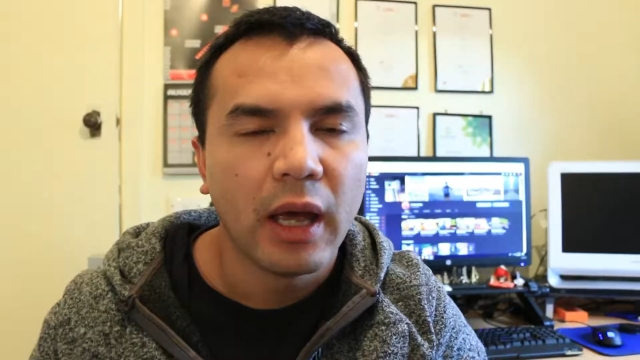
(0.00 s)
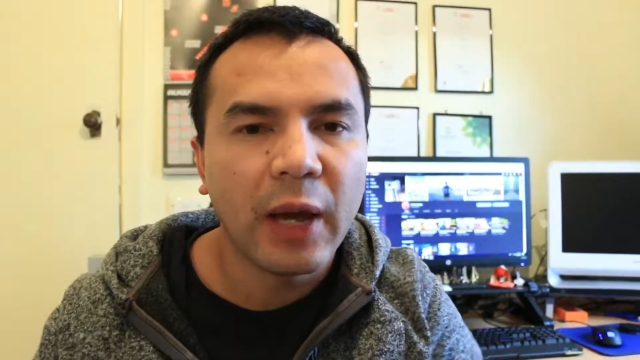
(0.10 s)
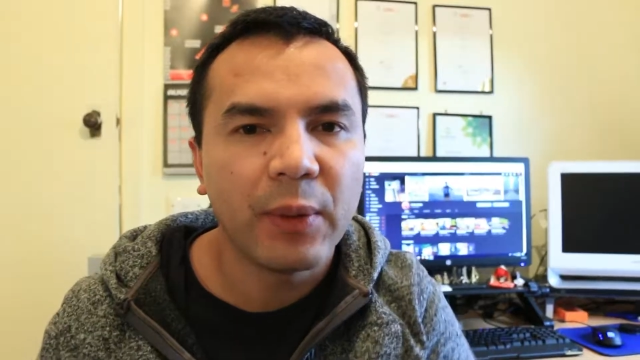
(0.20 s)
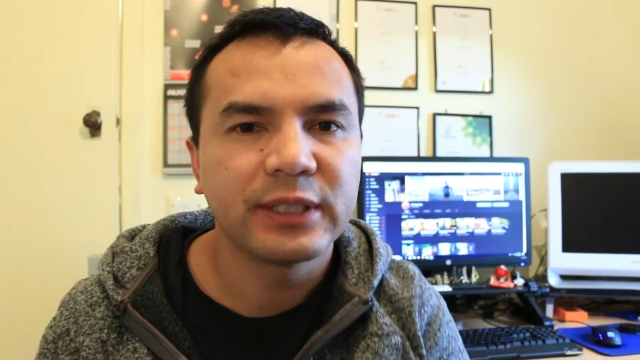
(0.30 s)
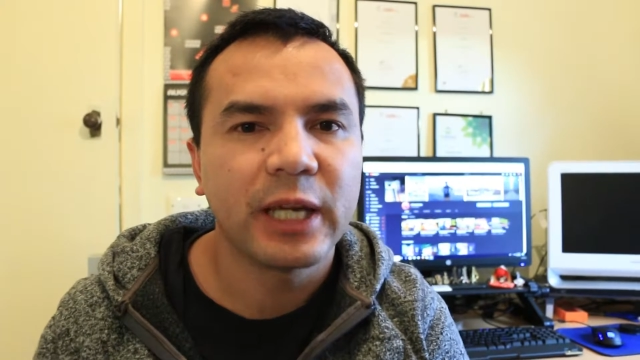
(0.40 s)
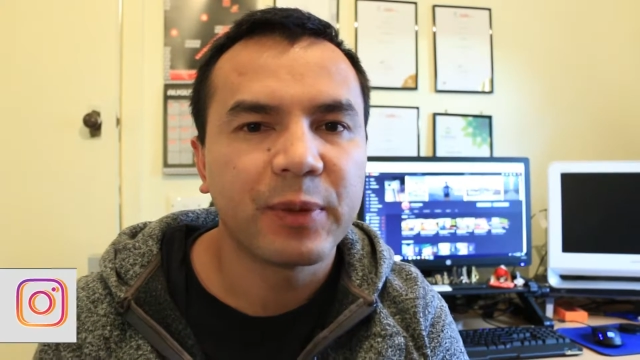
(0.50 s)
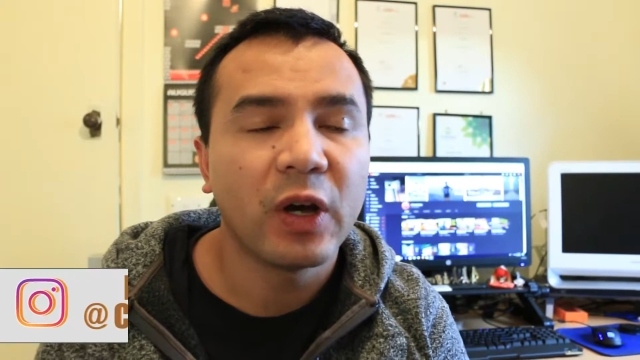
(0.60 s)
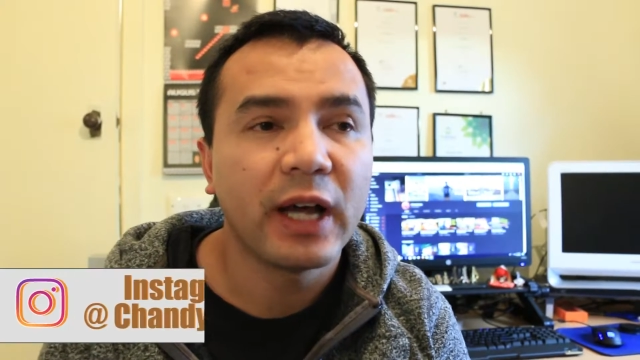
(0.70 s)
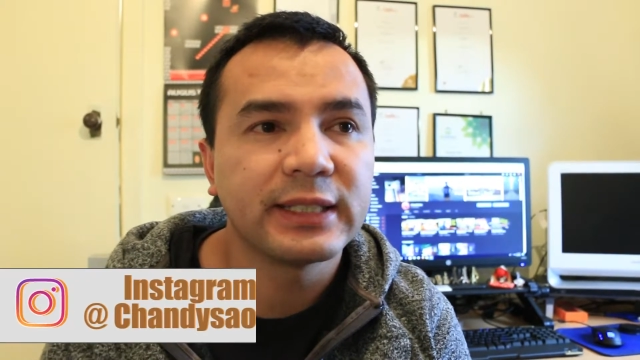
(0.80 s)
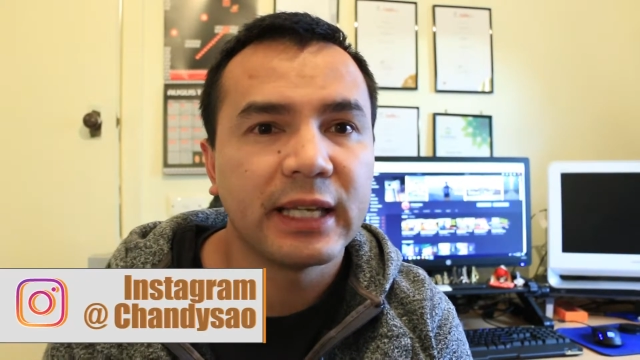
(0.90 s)
Hey, what's up
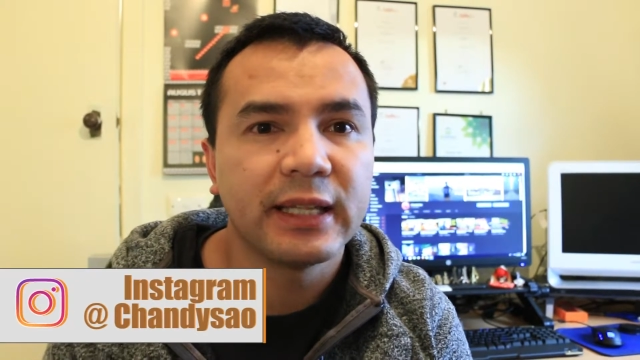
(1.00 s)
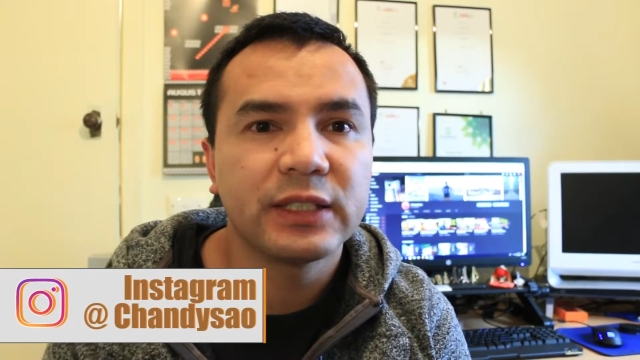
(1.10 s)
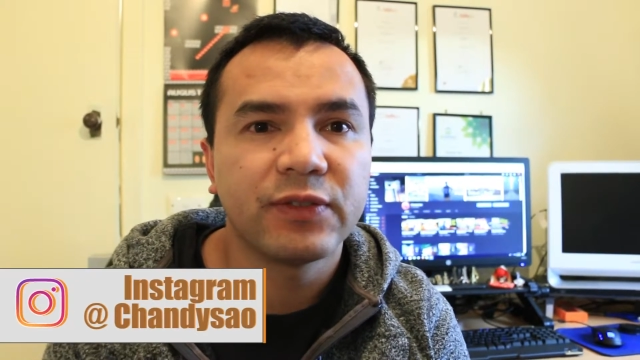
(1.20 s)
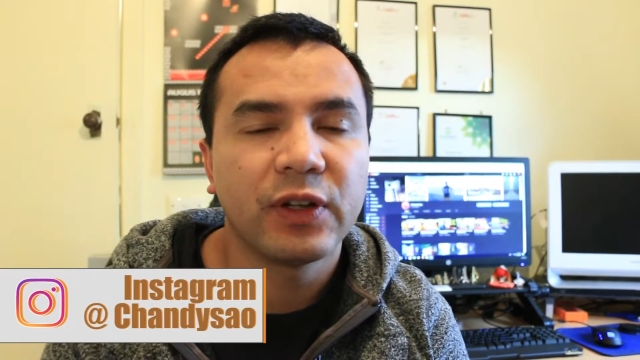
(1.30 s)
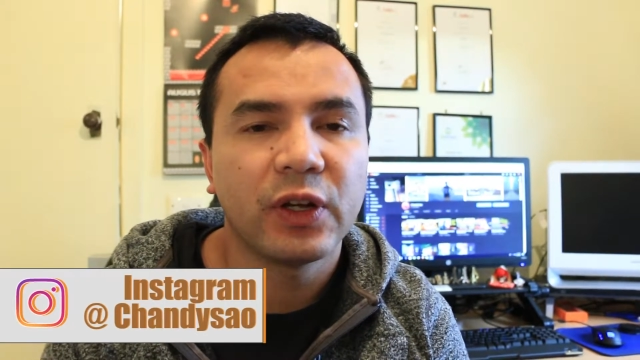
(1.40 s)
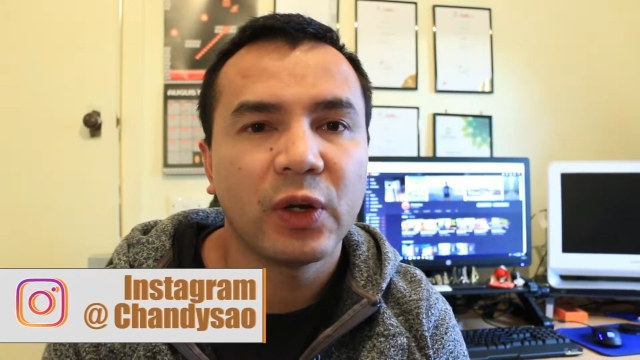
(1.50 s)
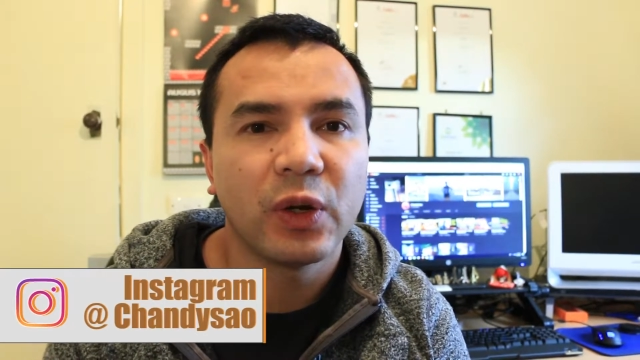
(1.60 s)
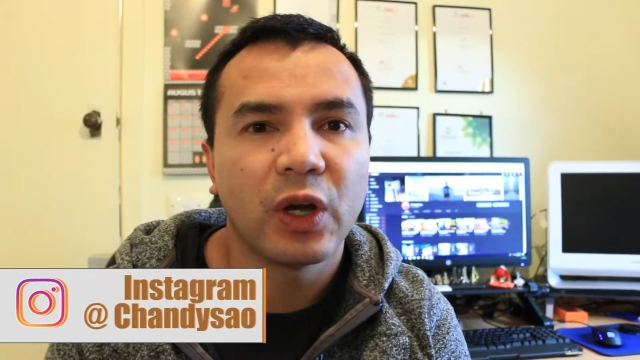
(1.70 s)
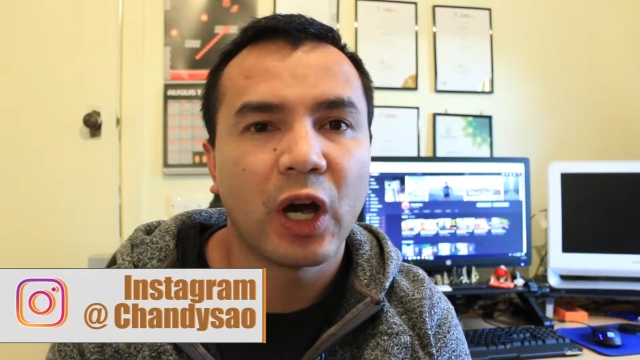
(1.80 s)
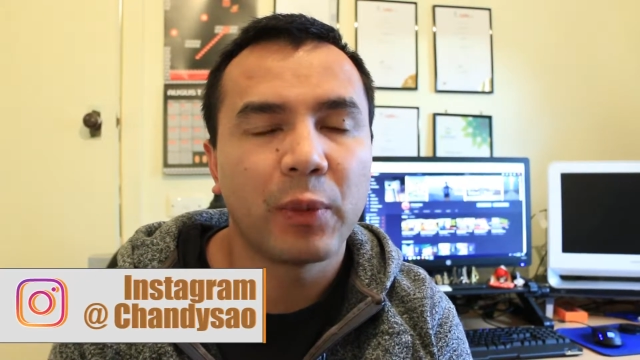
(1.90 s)
guys? In this video
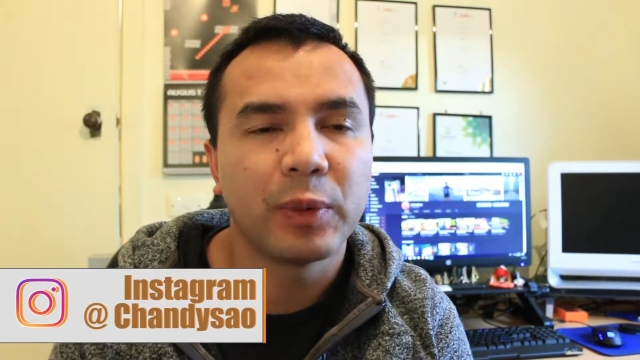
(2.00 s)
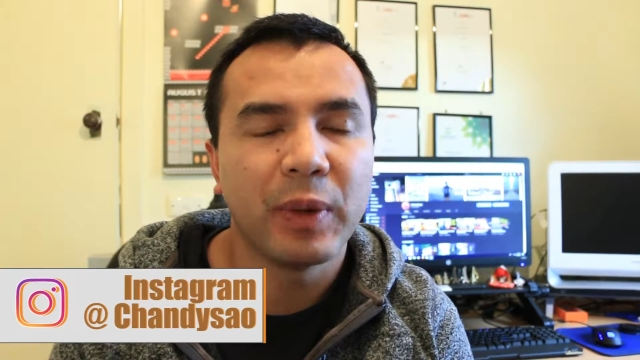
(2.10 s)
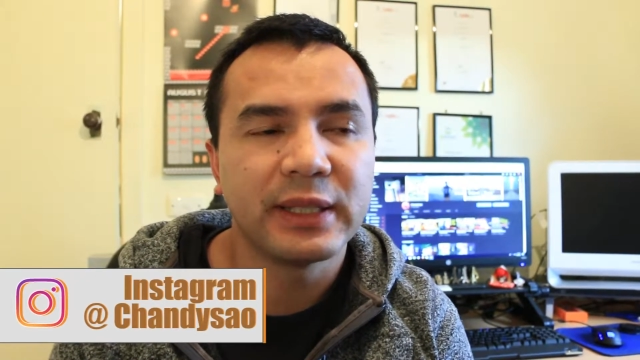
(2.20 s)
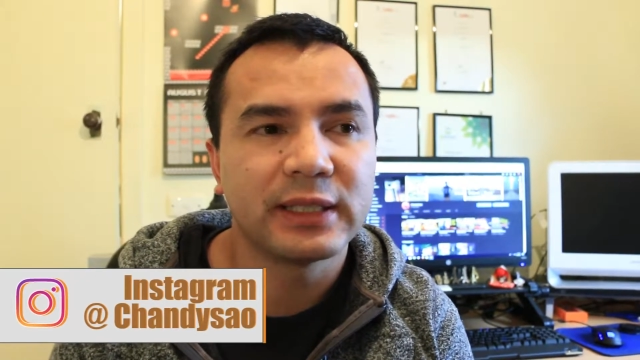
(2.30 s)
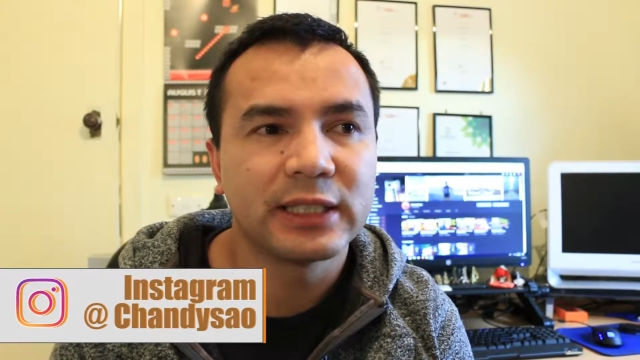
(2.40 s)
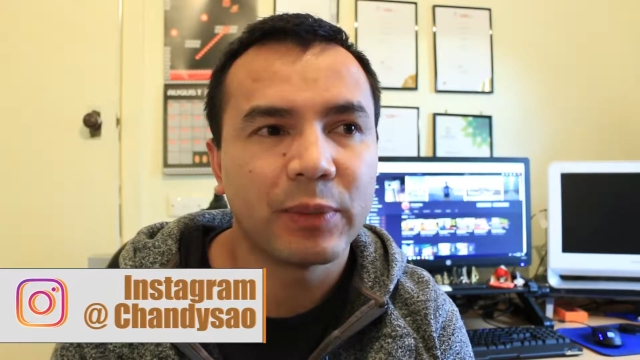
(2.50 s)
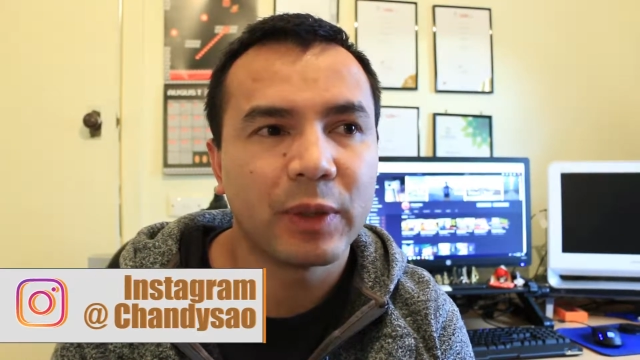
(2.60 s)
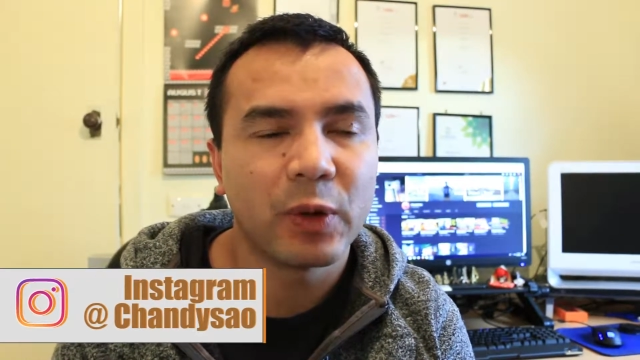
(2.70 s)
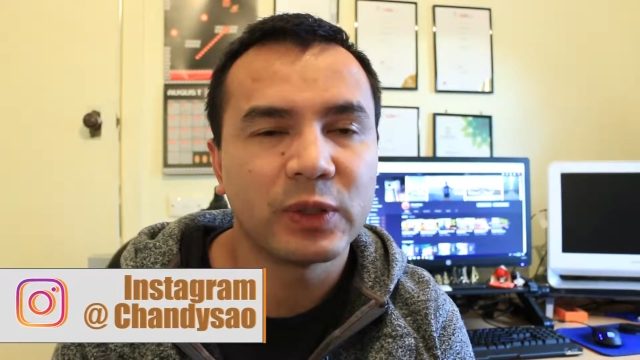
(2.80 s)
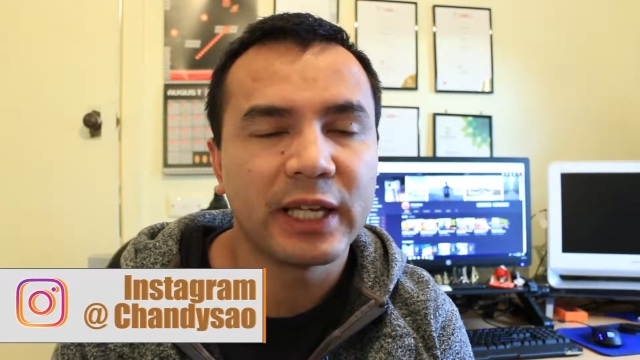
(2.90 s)
I'll be mentioning some of
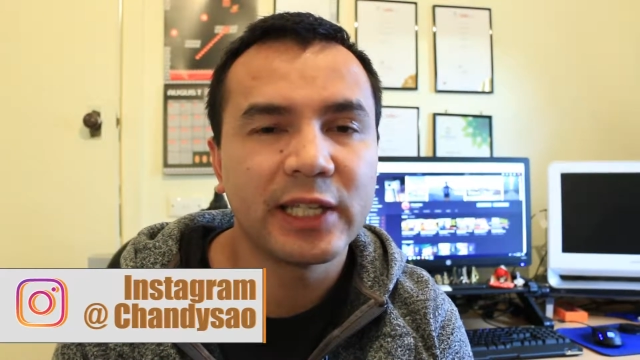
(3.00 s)
the most